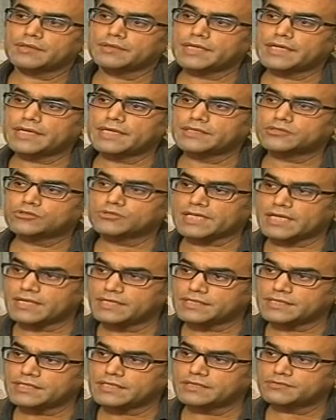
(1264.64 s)
in
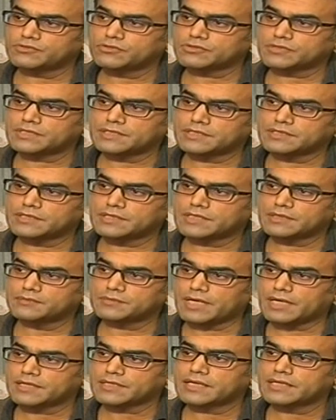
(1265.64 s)
totality, if you see the
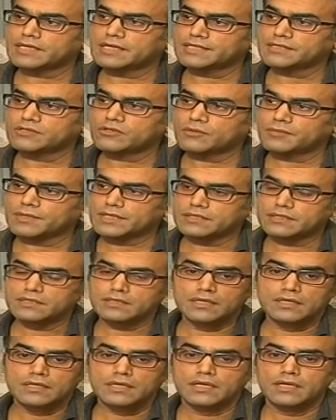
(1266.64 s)
Imran Khan-led government,
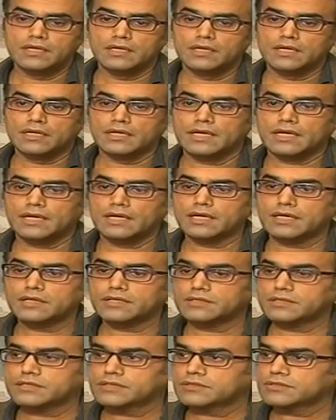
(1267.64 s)

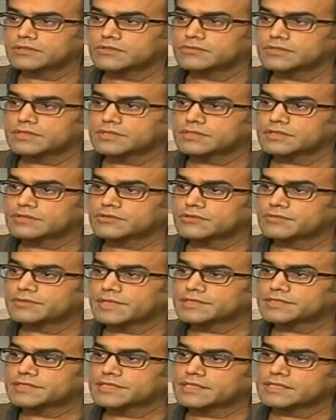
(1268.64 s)
you were
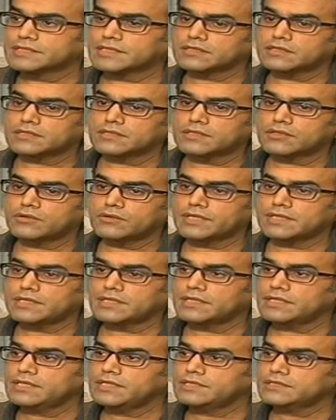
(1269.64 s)
mentioning that
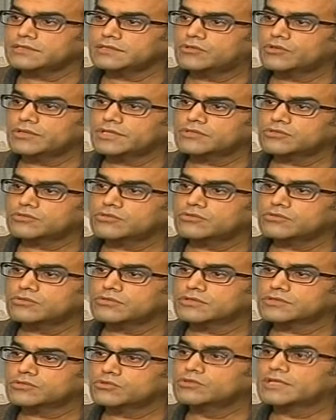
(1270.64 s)
he is going
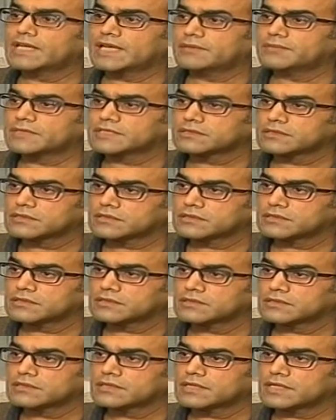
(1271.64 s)
through two dilemmas.
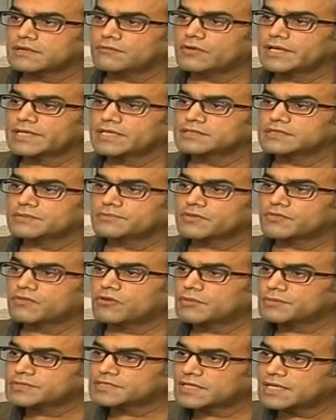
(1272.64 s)
One is a
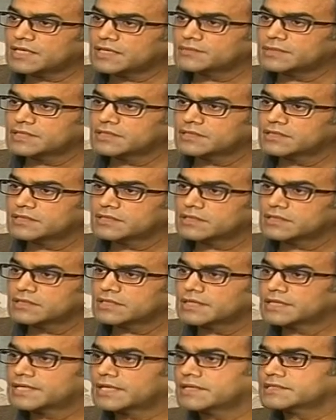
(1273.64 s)
performance dilemma,
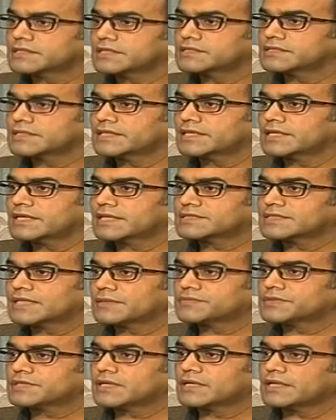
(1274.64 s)
and other is an
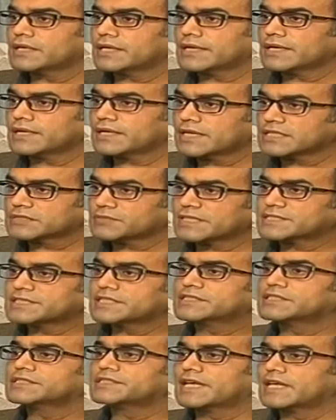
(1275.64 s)

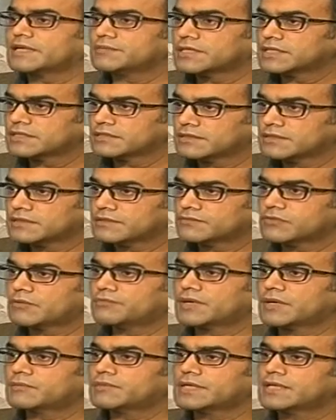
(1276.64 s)
expectation dilemma from
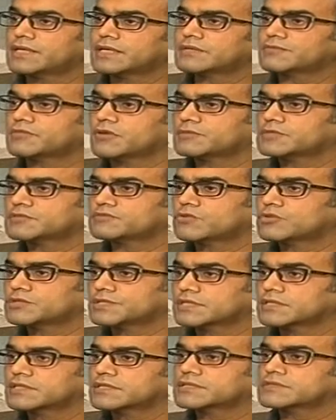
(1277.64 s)
public, from his
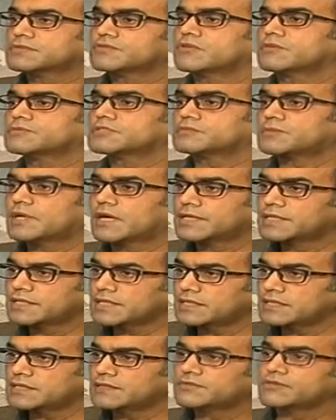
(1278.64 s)
voters, from his
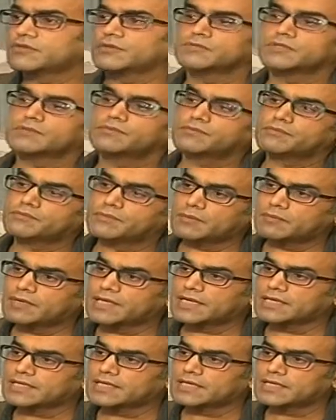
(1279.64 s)
party, from the
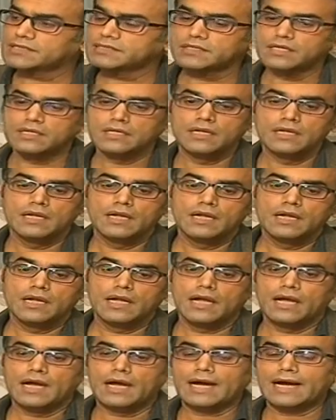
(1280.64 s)
public at large.
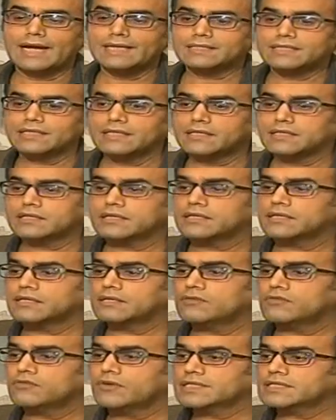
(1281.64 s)
I think
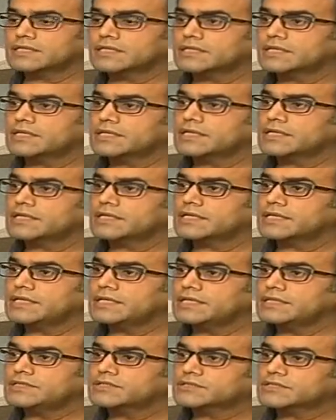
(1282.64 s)
what
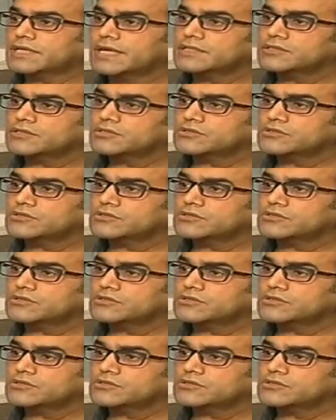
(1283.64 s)
he is trying to